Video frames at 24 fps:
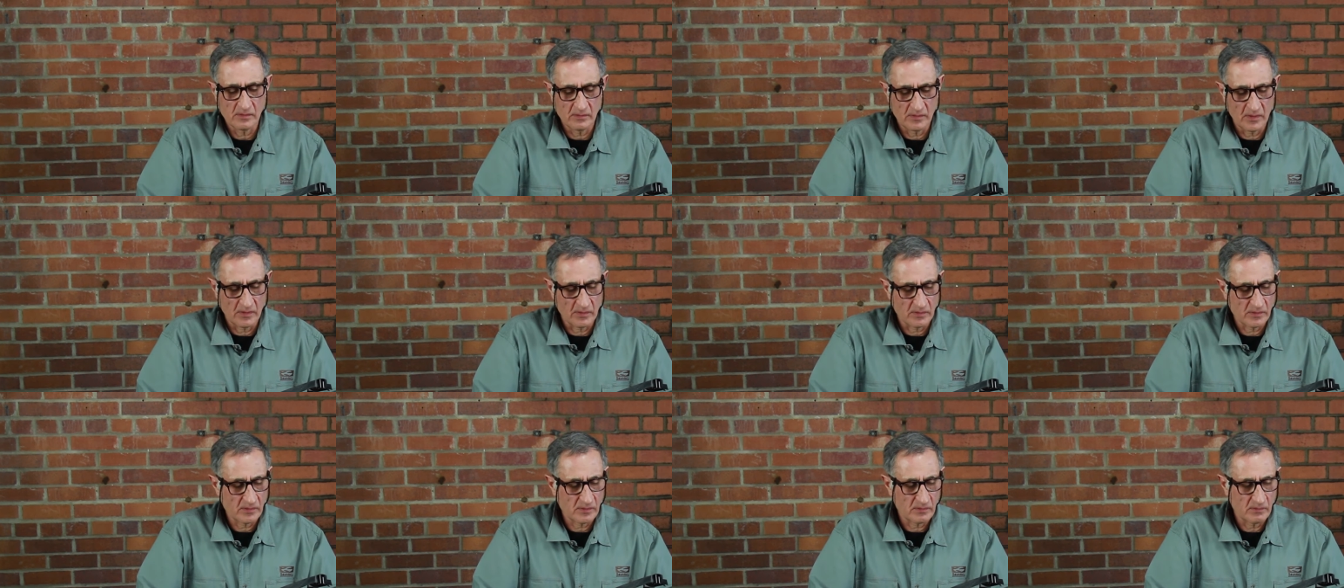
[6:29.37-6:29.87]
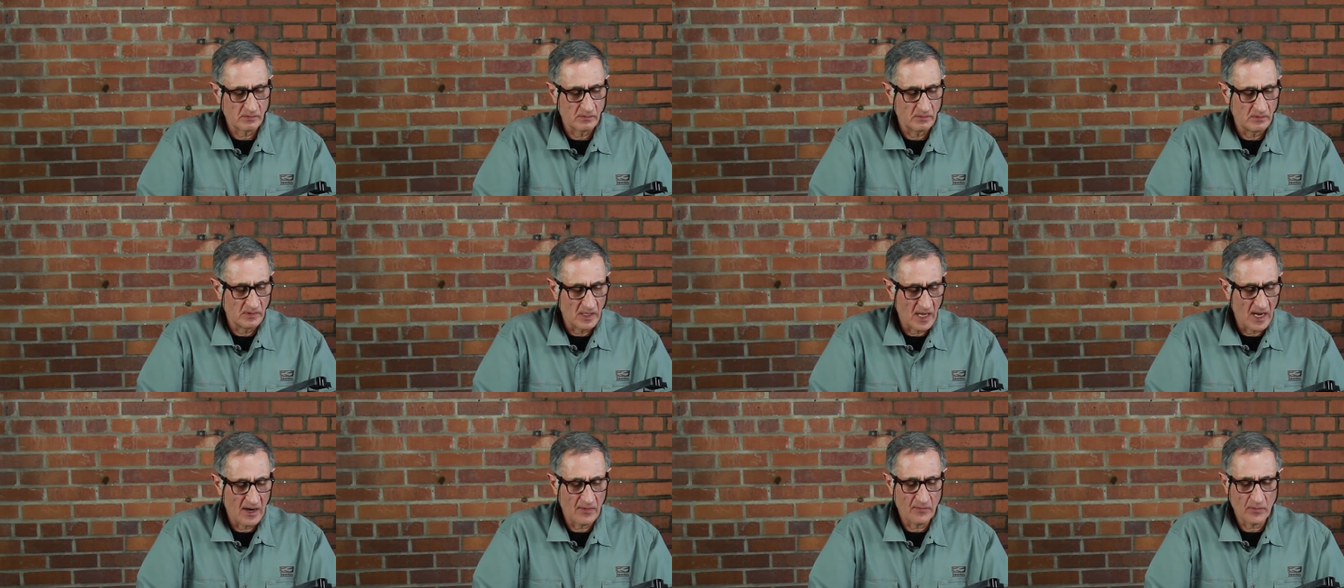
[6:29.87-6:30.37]
There's
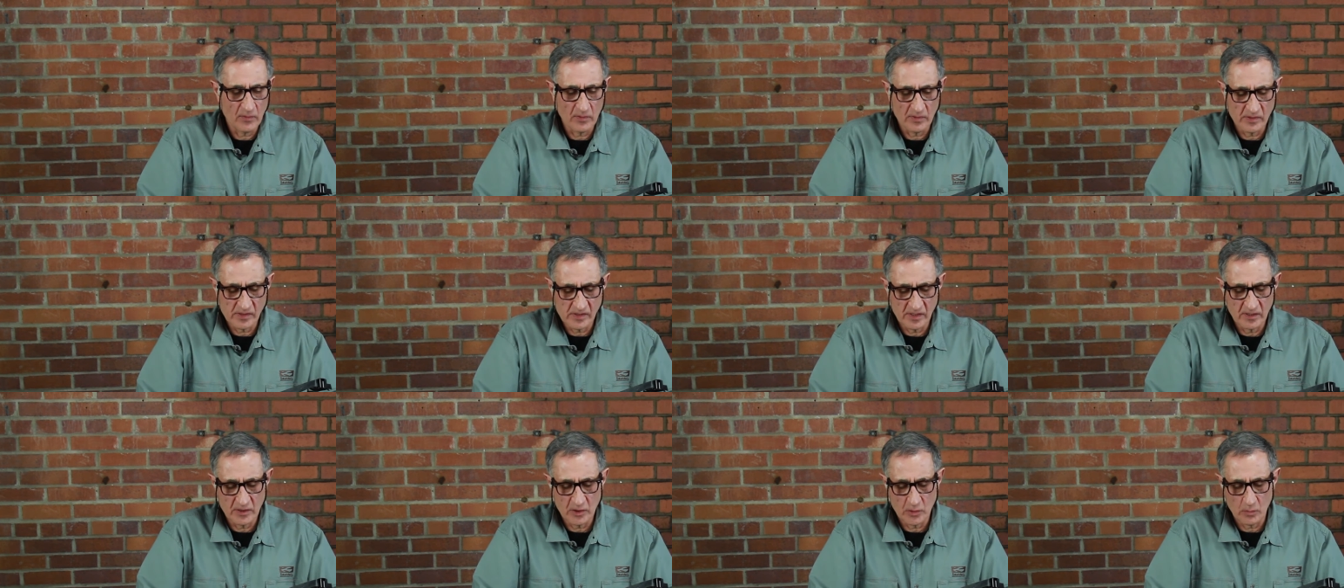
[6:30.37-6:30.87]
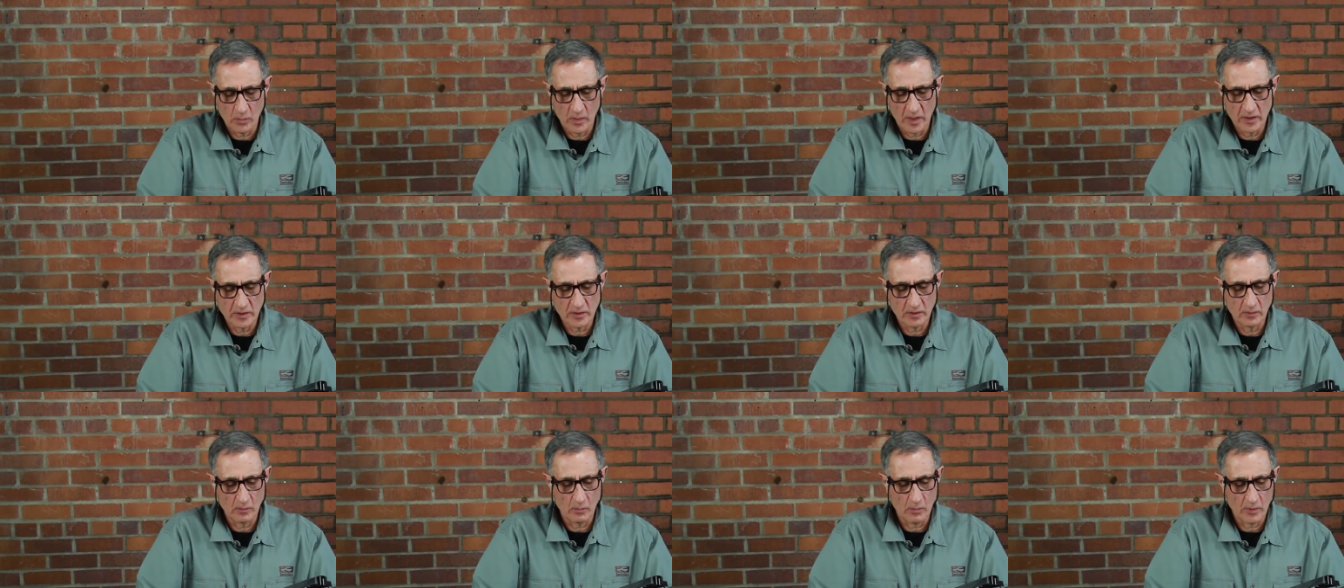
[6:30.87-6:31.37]
never a
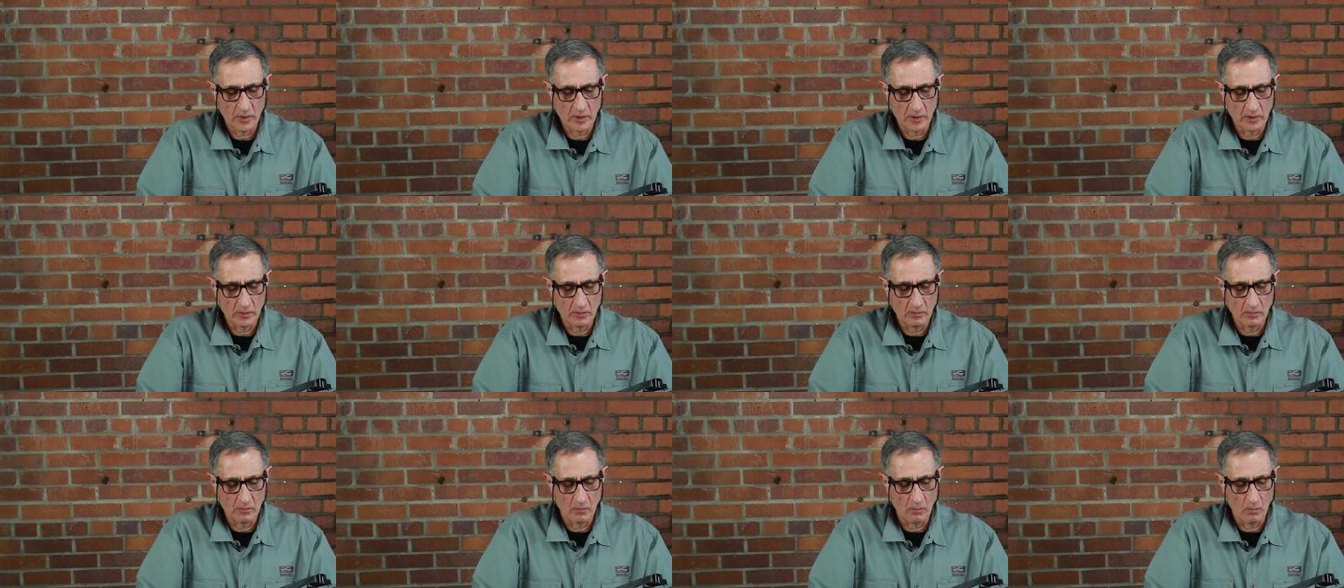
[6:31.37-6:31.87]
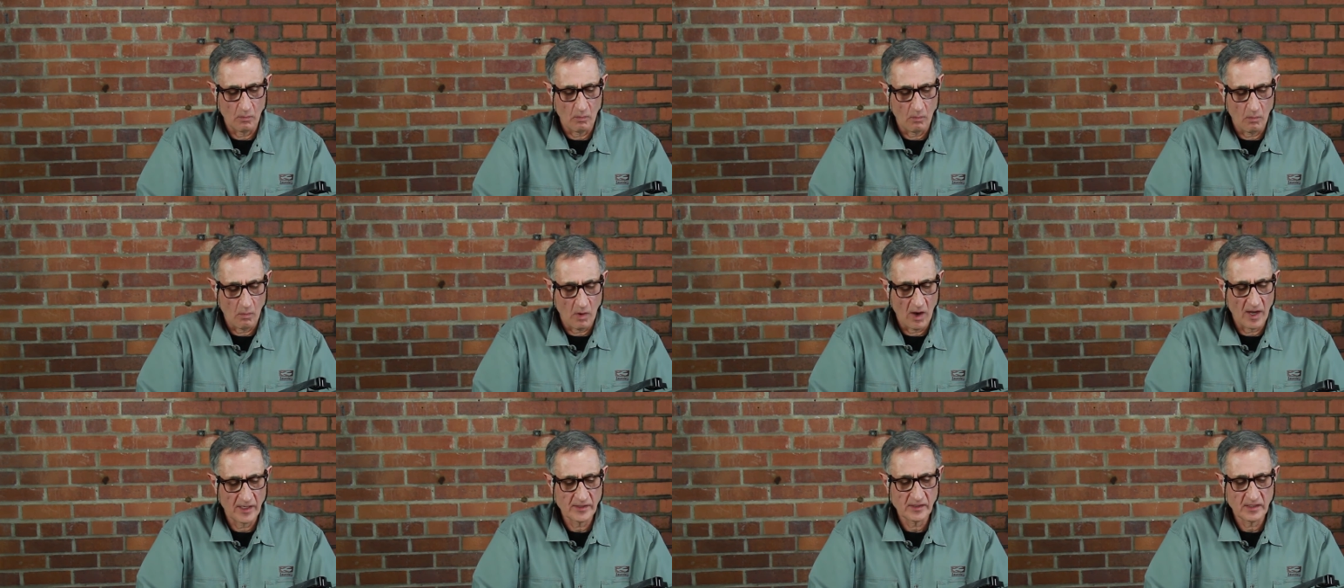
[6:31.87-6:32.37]
situation where you
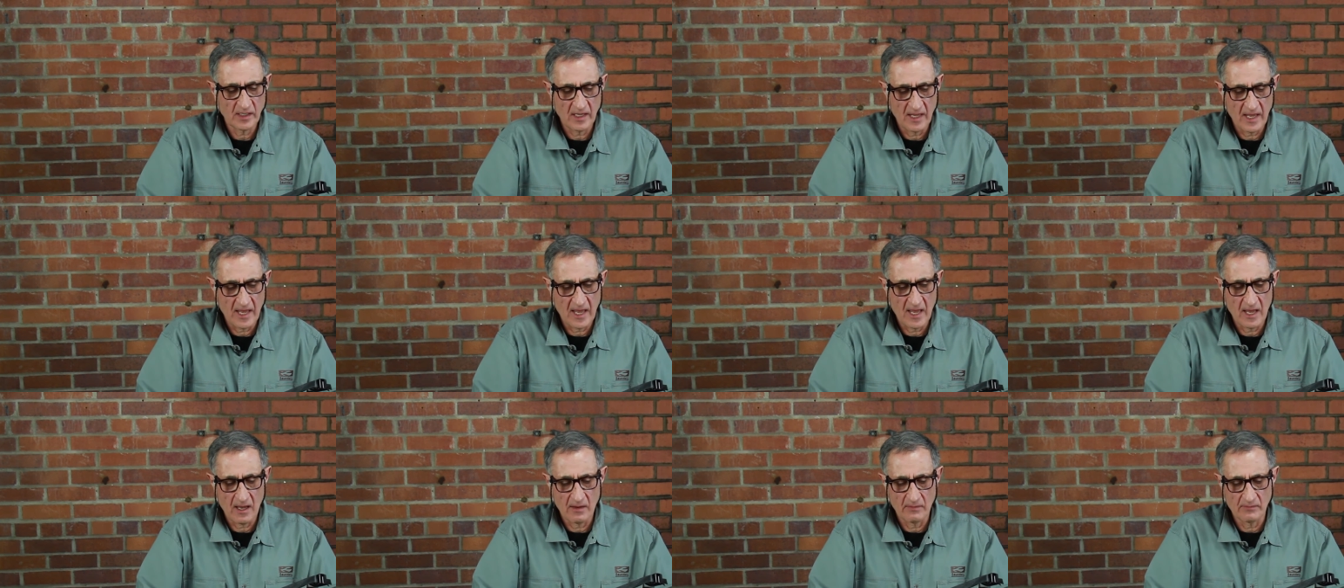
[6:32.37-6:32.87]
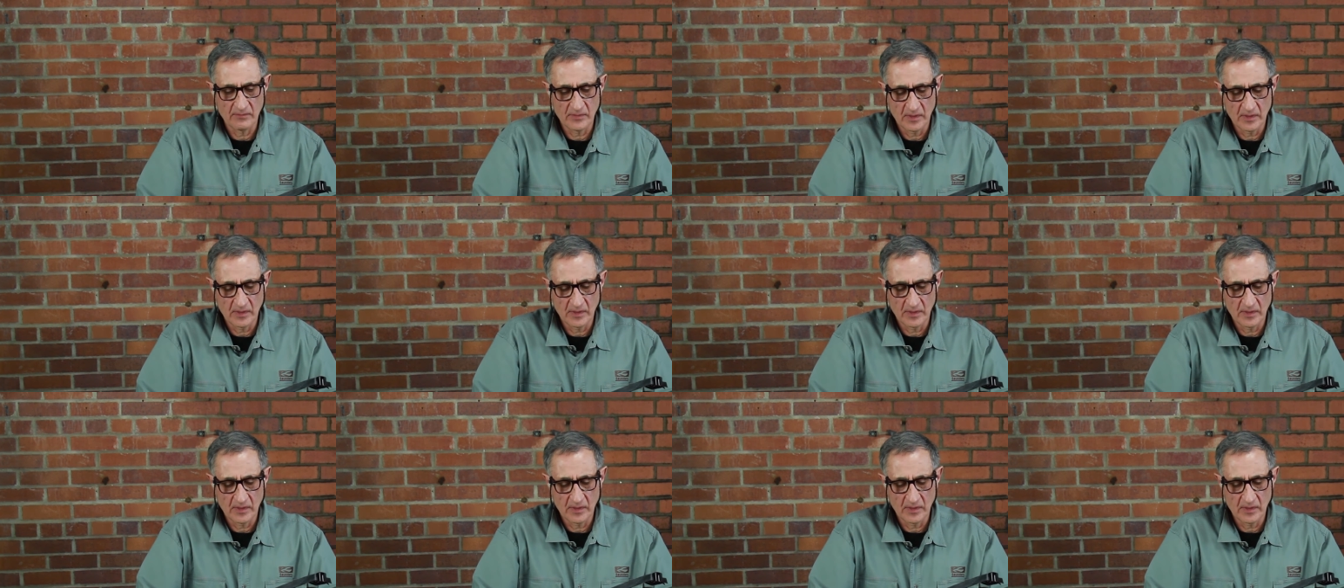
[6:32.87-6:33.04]
want to have